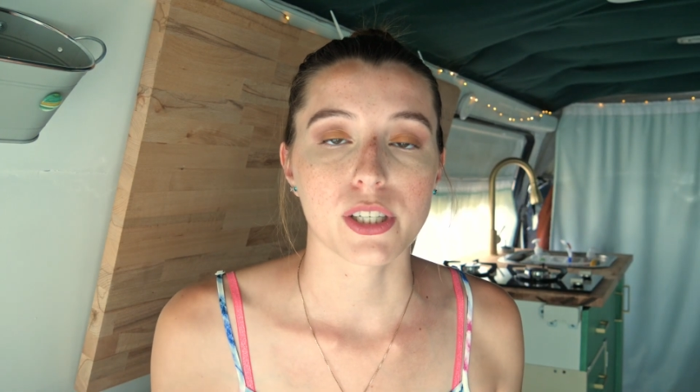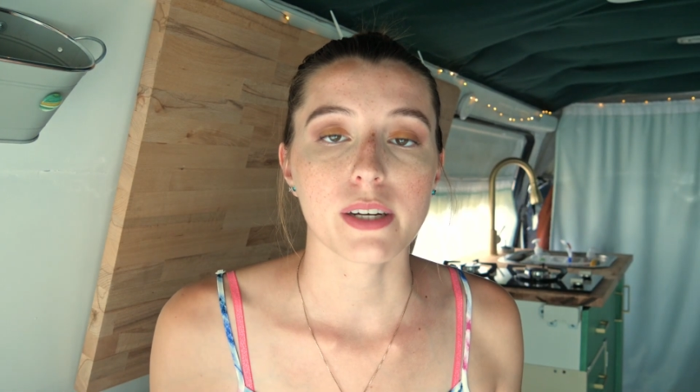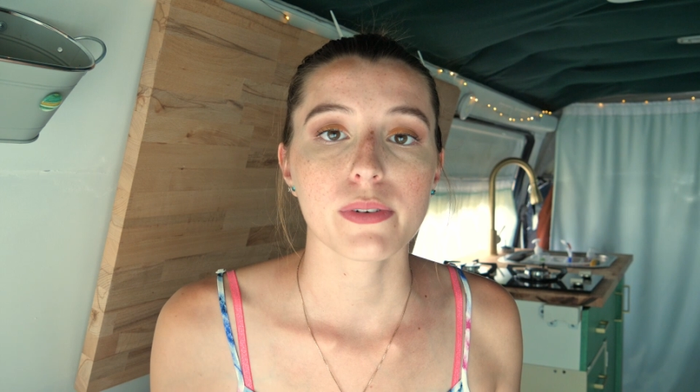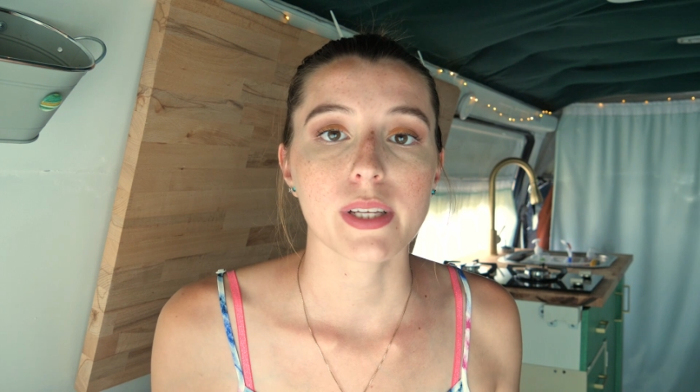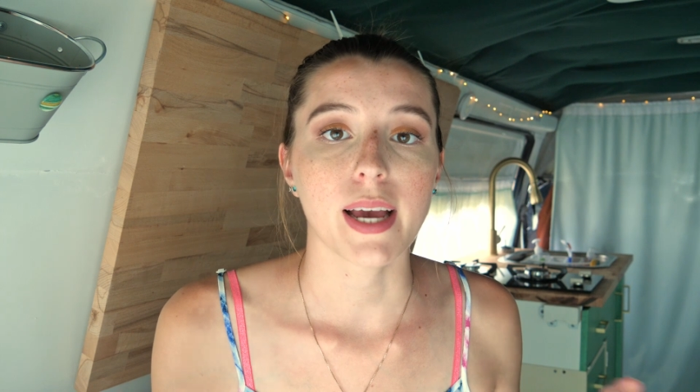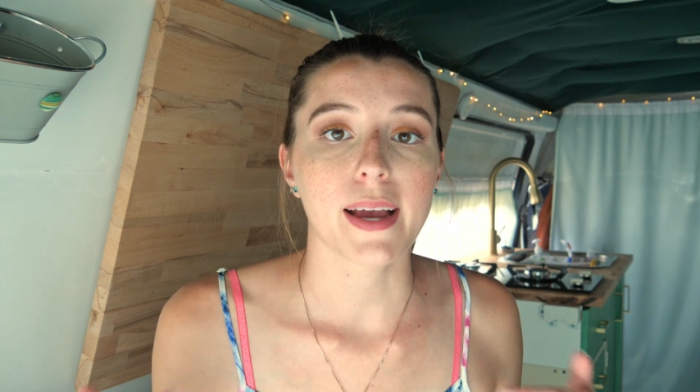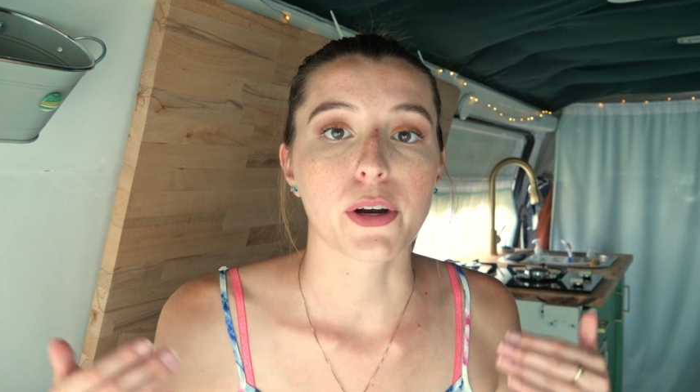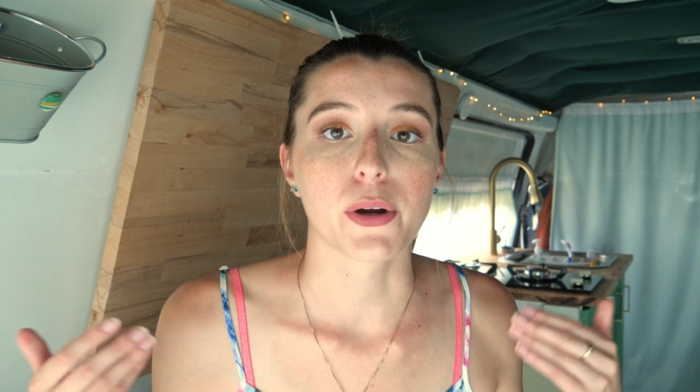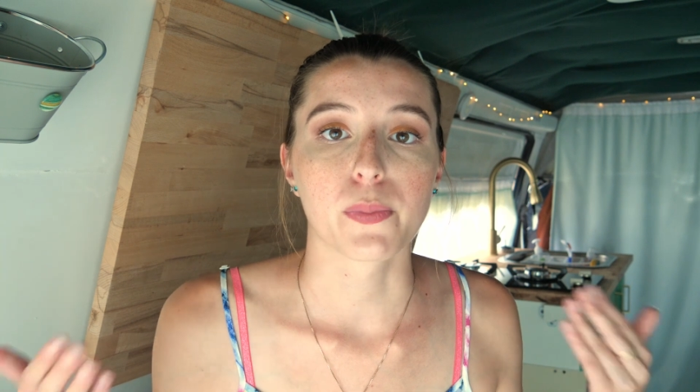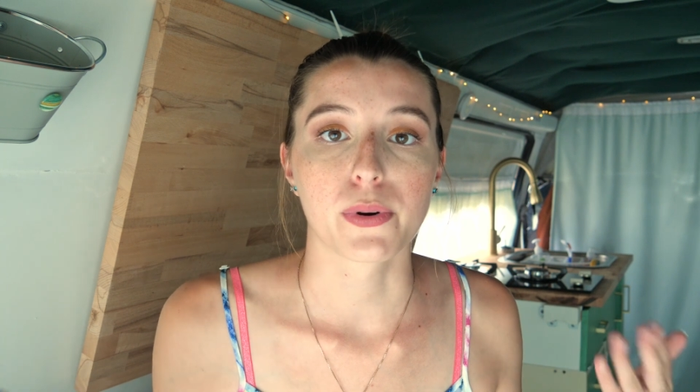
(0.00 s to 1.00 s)
generally I
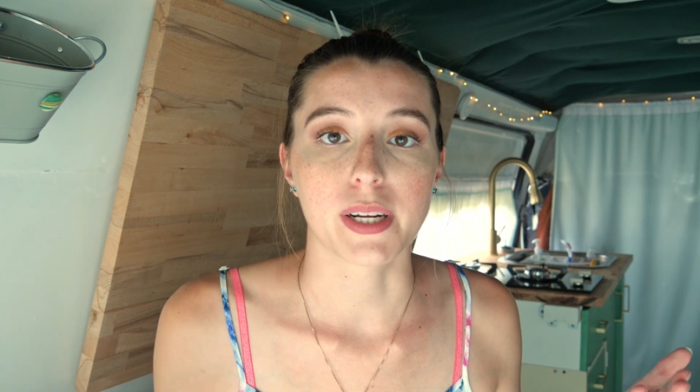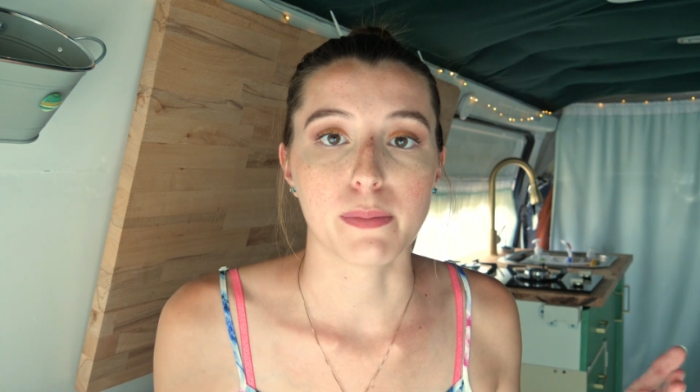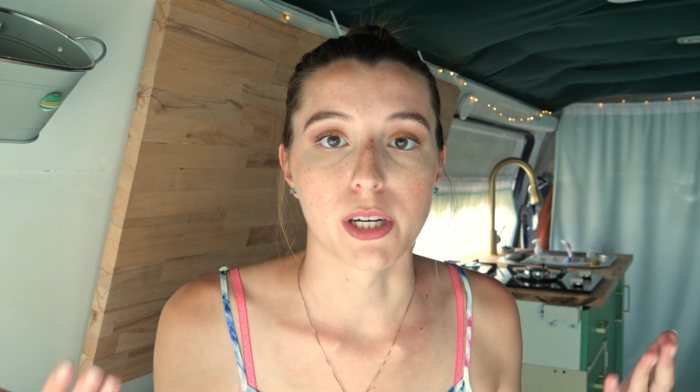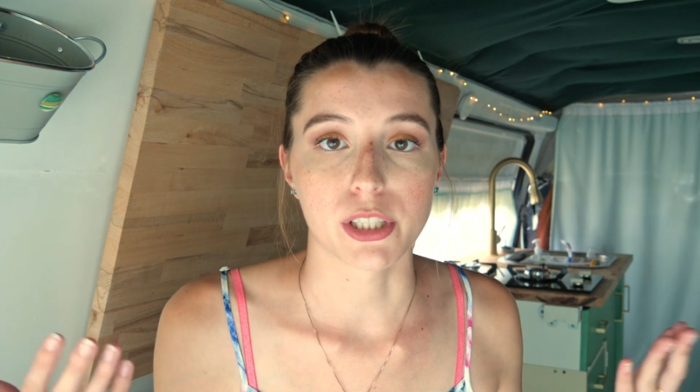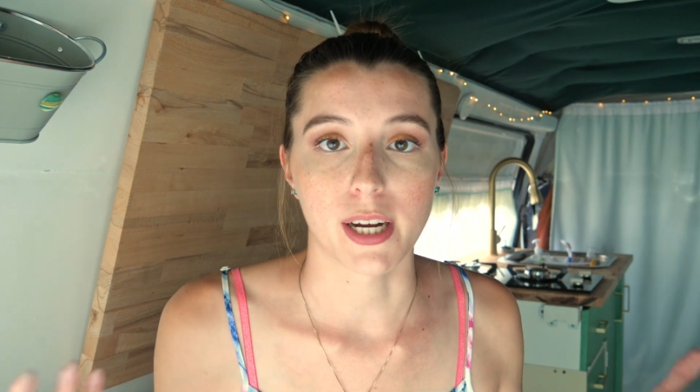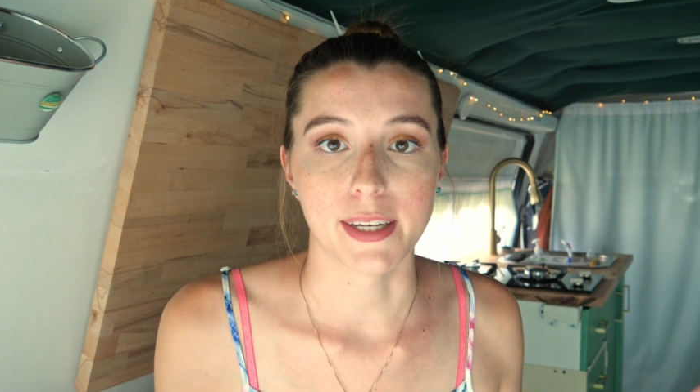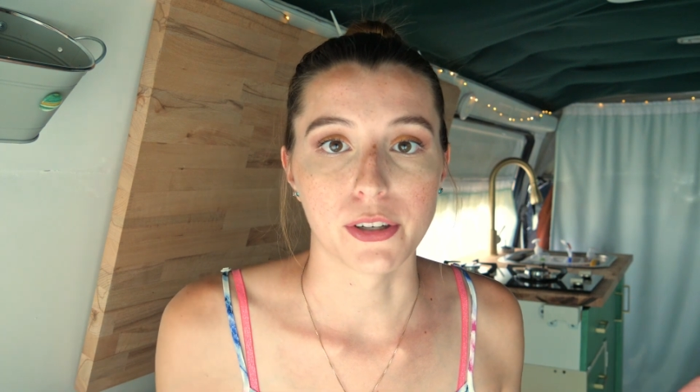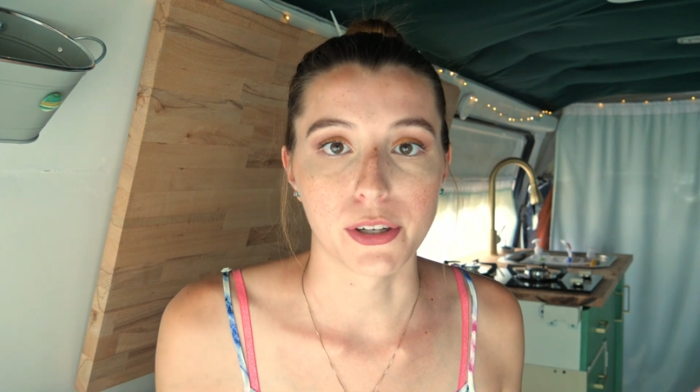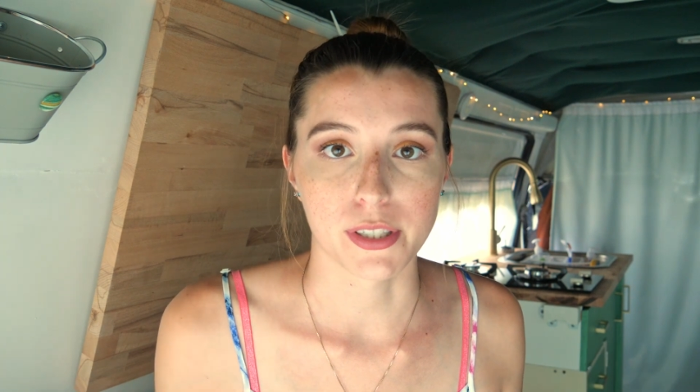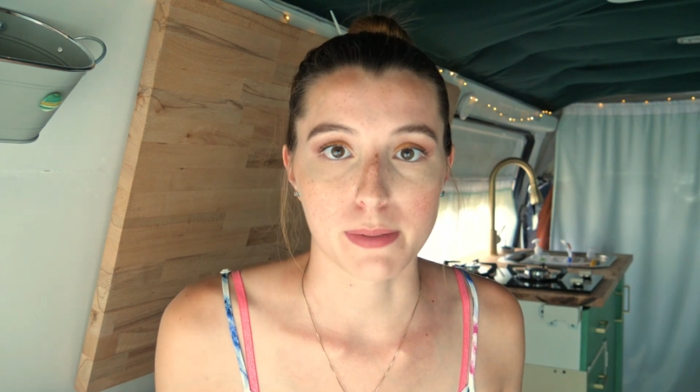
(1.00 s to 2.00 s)
go pretty much
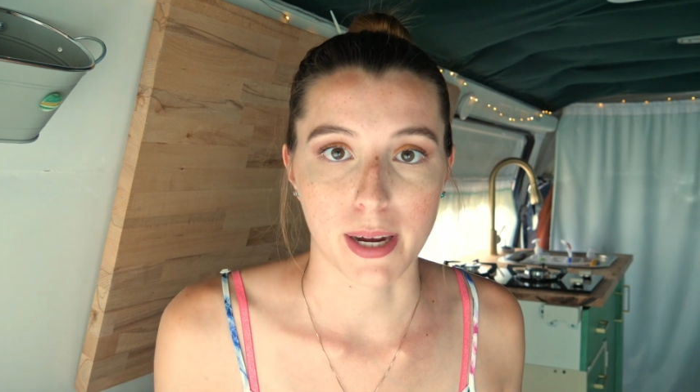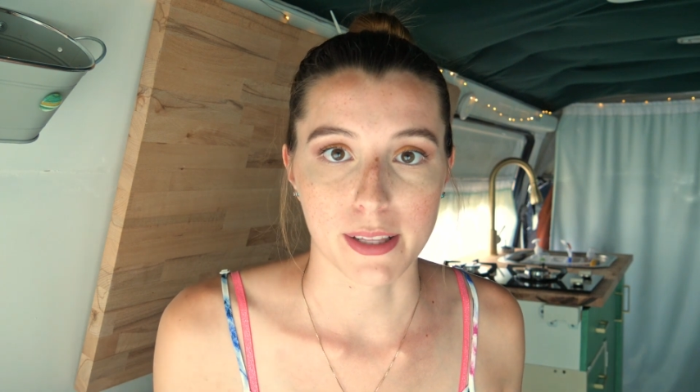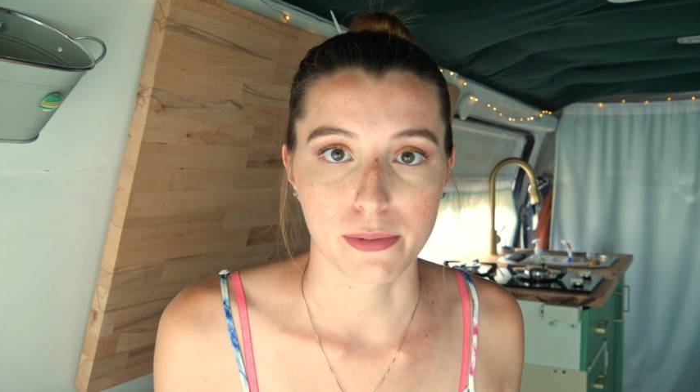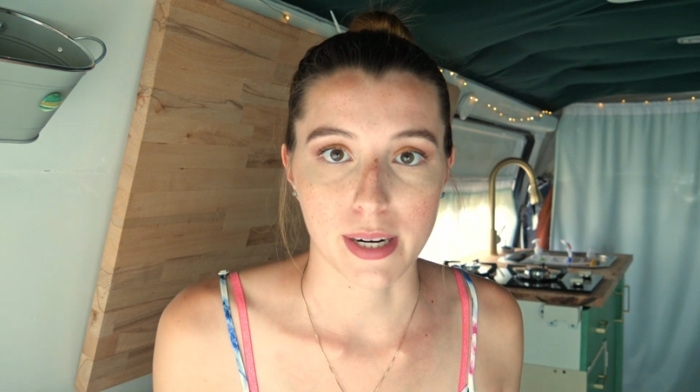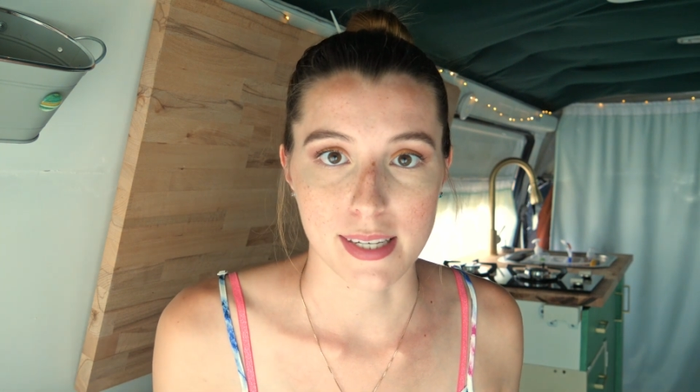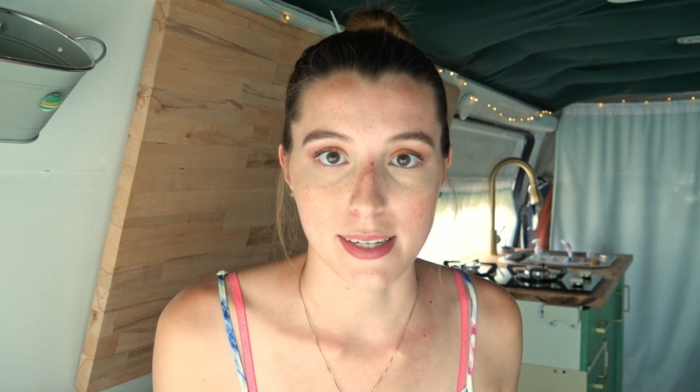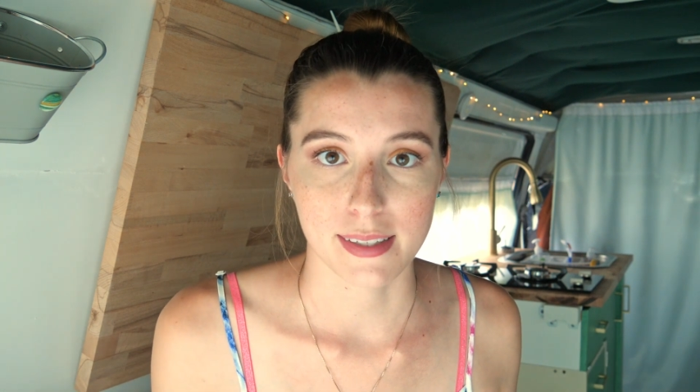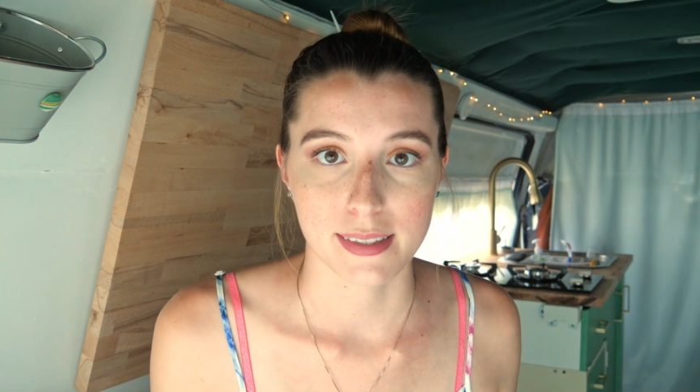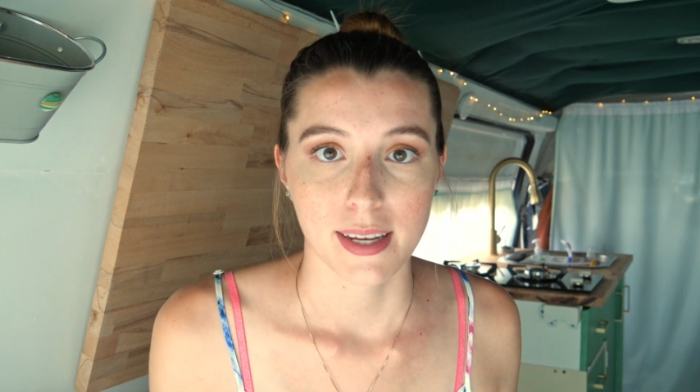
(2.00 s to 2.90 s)
unnoticed by the residents.